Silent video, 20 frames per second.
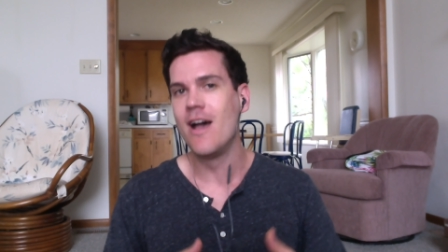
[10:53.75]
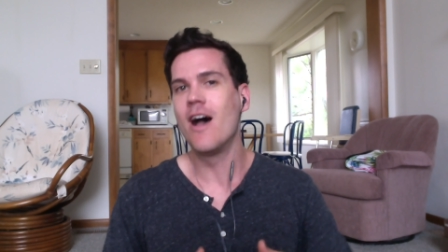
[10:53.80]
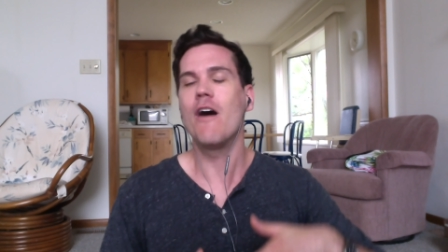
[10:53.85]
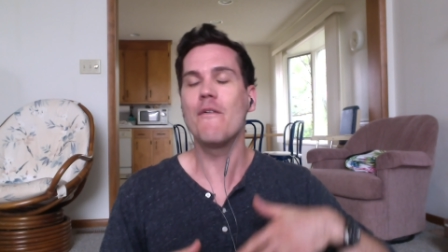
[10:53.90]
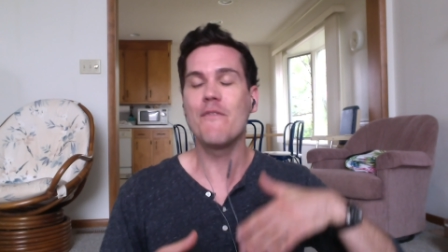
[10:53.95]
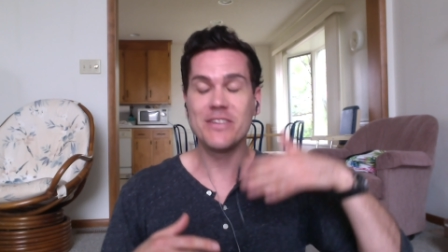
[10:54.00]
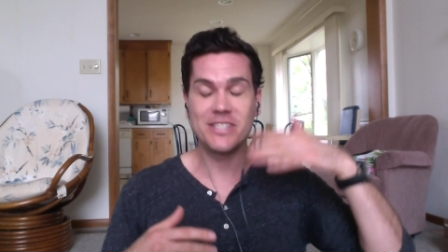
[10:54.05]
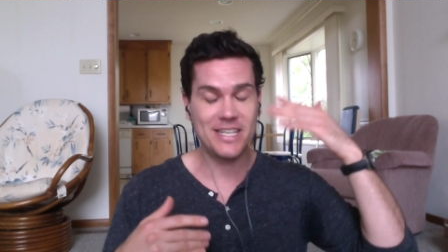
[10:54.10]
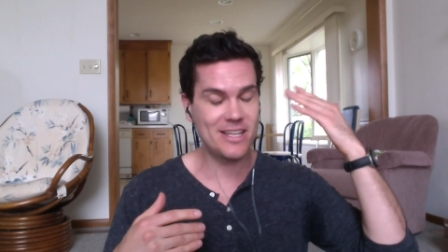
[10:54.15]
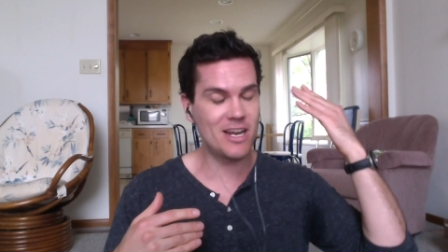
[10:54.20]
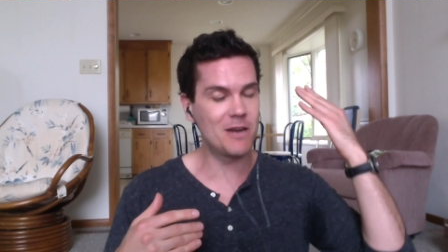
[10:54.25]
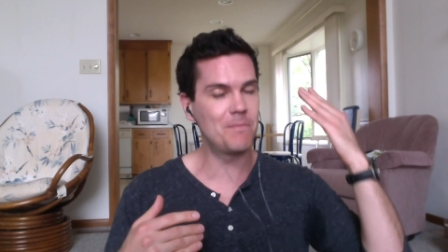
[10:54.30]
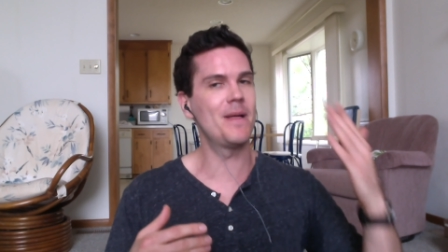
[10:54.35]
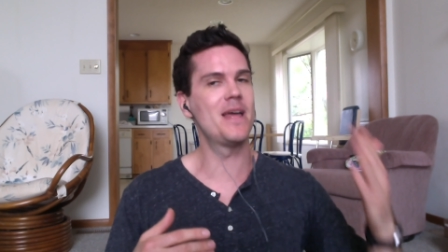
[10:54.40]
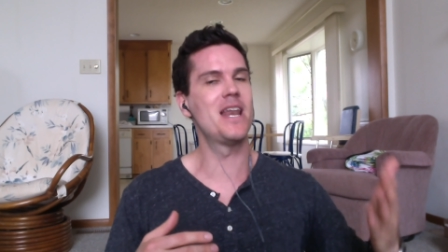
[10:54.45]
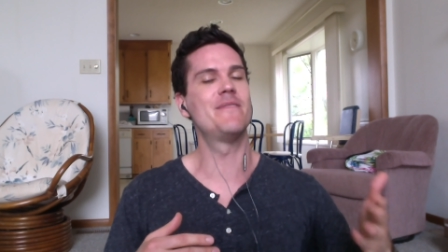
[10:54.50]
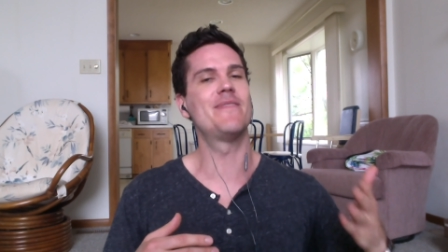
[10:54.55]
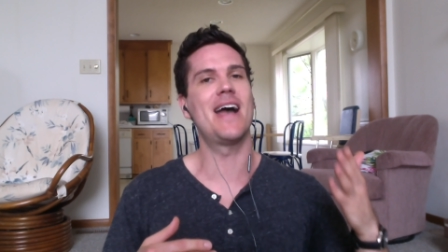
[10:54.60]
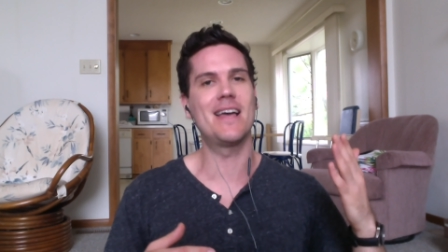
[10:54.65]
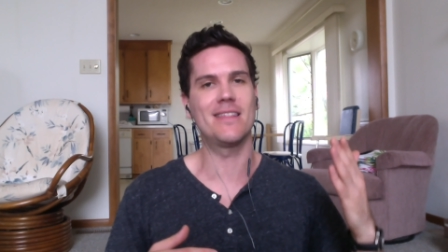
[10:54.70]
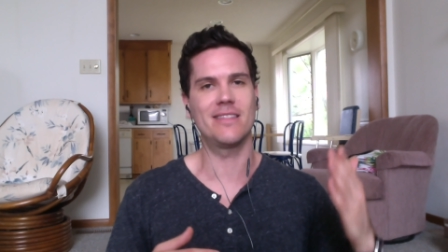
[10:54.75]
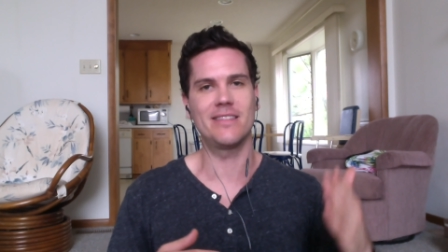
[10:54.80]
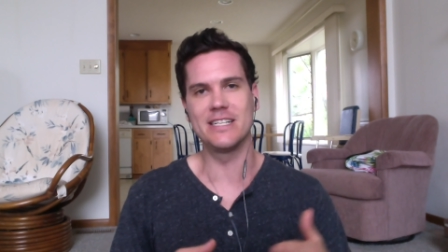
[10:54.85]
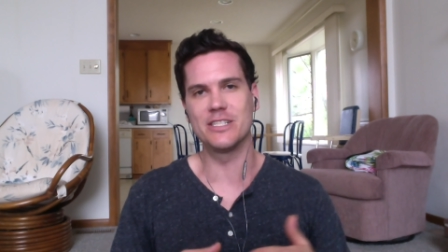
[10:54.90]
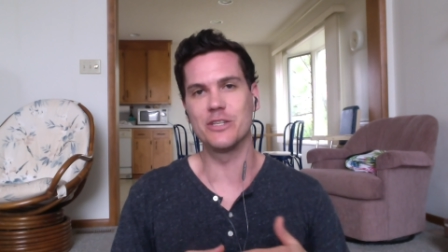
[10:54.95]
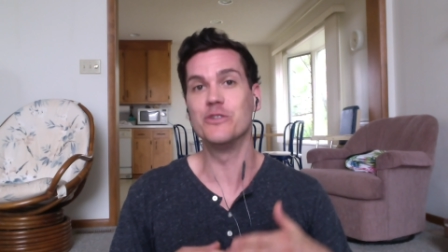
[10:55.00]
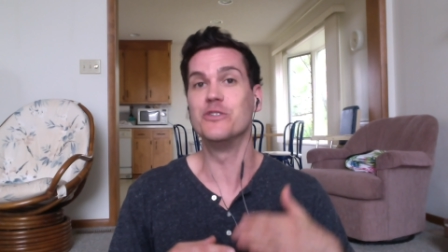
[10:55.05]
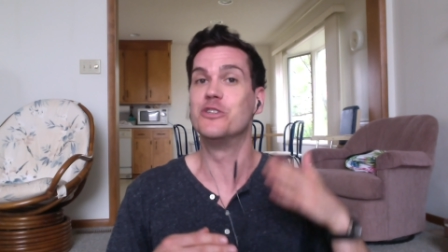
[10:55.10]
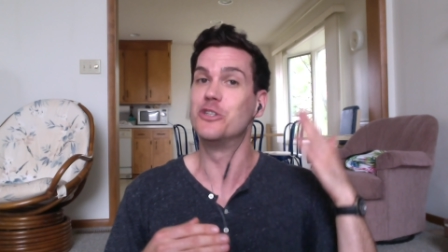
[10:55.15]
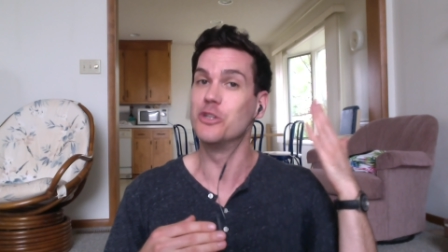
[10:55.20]
Obviously, there are plenty of
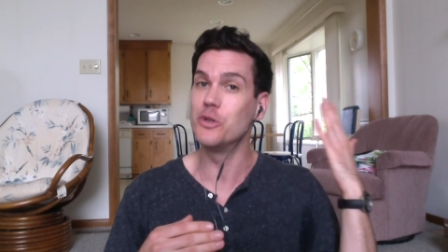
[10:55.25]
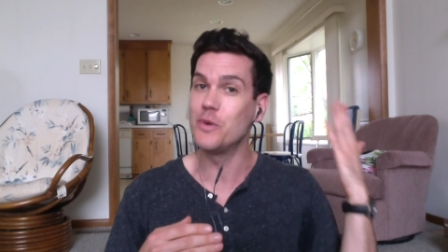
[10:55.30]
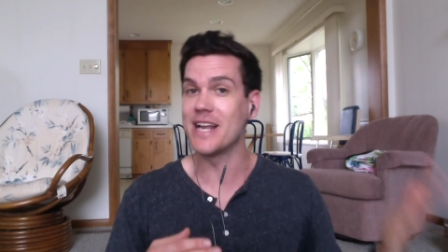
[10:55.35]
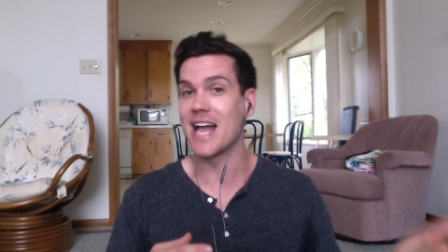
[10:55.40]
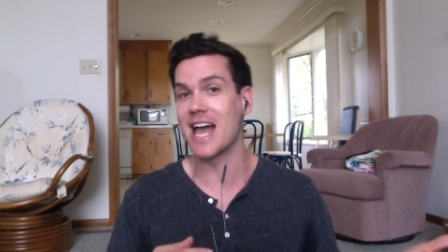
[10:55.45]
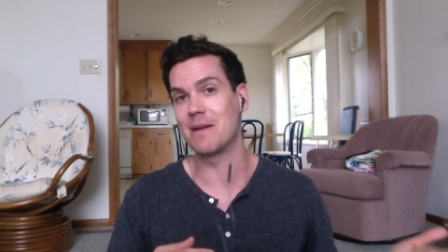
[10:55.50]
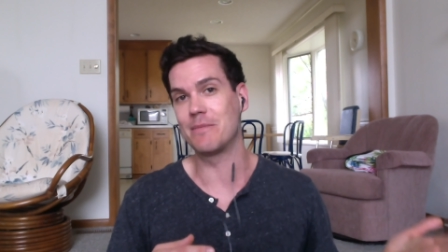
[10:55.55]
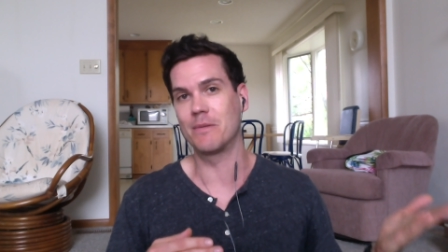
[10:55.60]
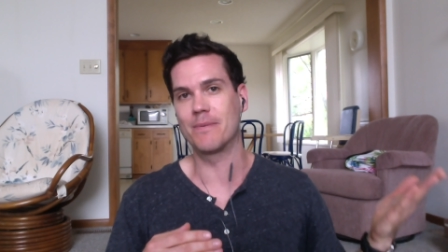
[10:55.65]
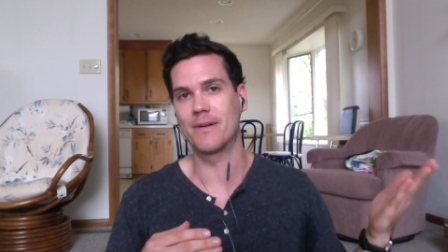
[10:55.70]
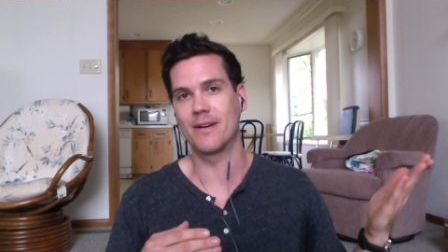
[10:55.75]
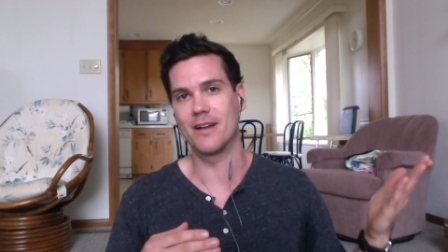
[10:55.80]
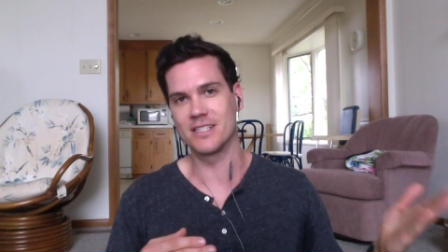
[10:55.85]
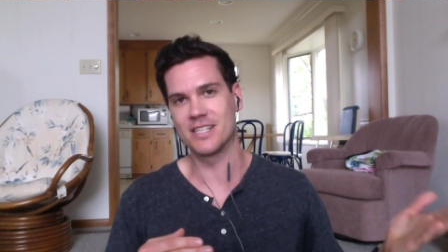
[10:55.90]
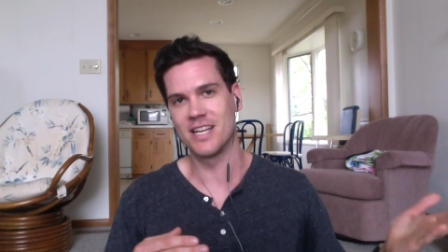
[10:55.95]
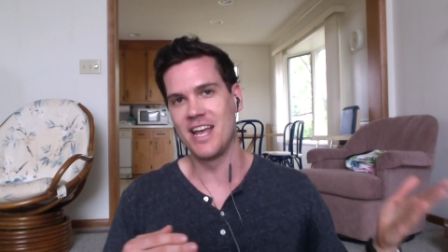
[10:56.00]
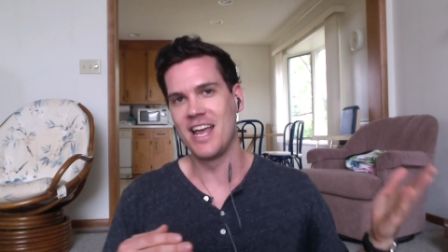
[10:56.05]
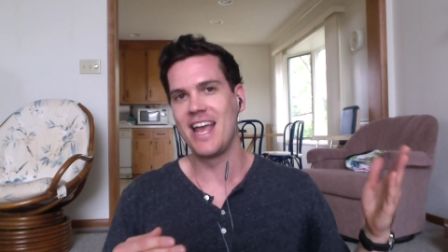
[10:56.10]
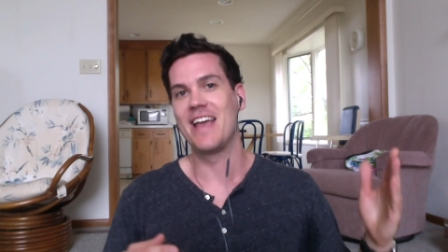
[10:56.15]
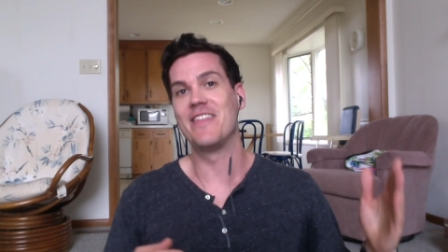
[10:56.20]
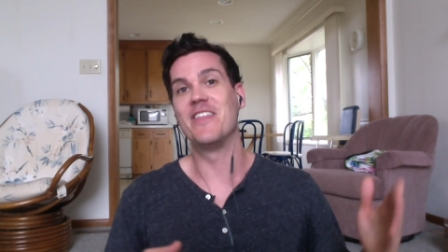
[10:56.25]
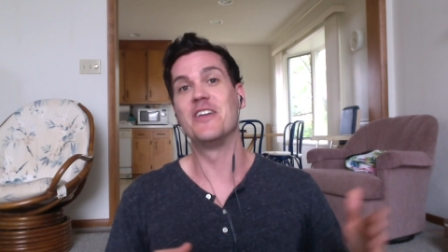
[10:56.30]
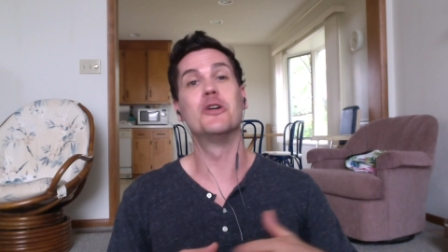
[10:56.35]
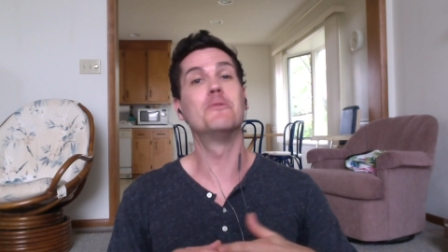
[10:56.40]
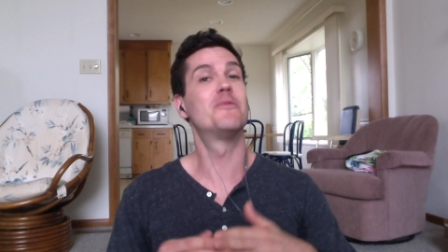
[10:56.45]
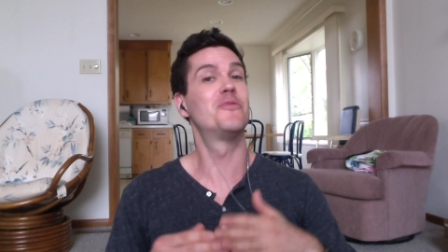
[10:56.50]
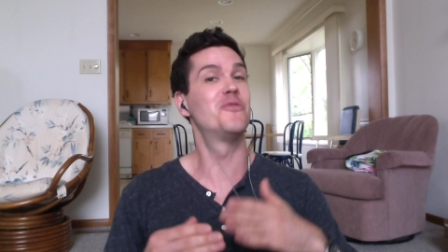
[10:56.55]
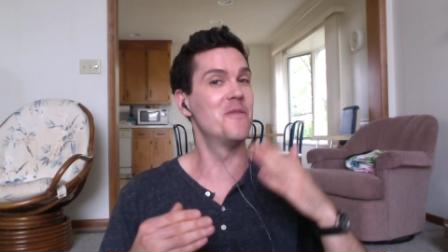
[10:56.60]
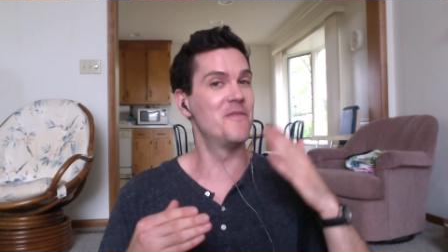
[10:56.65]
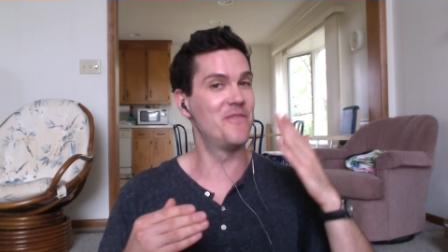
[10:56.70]
athletes who do eat animal products and they
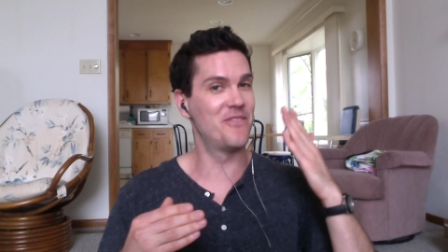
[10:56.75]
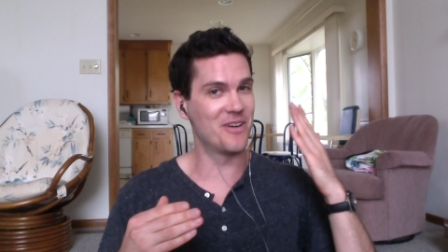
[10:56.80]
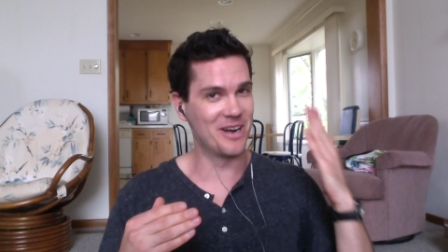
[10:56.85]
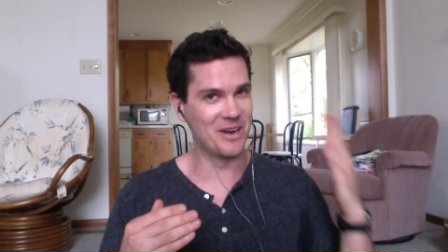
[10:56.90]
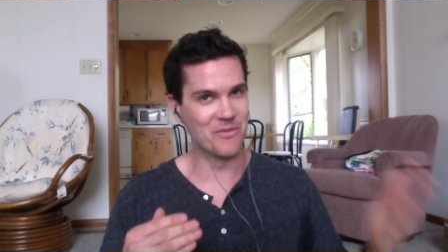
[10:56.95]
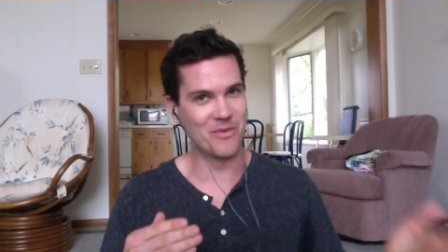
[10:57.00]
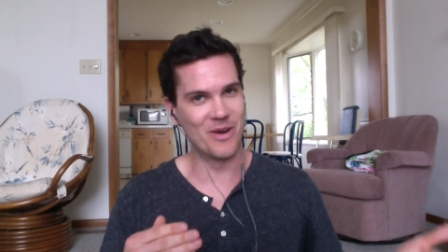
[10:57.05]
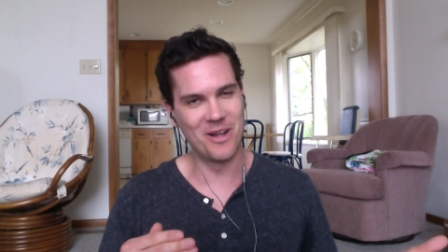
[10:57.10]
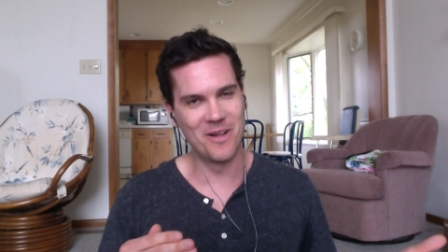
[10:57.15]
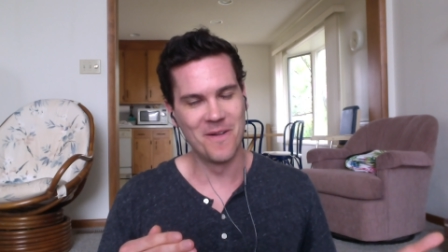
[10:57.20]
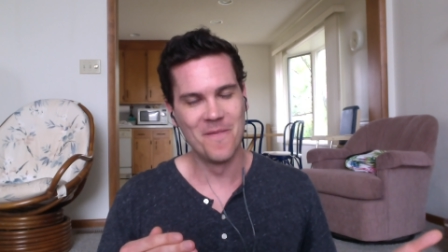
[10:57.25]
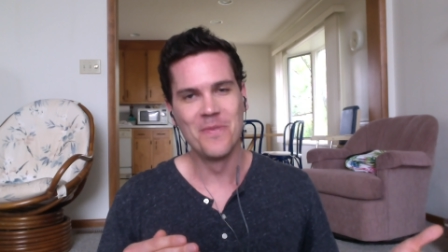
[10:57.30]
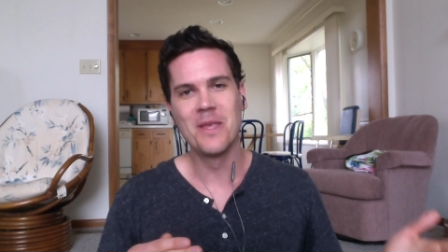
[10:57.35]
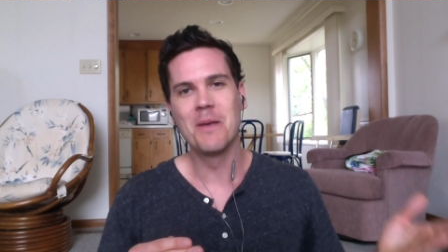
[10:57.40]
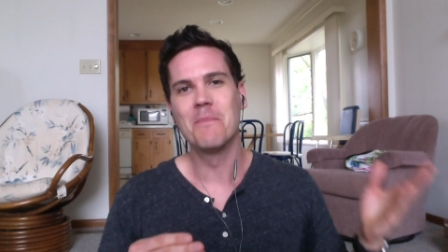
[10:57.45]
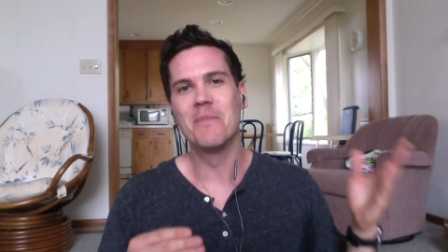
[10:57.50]
do perform very well,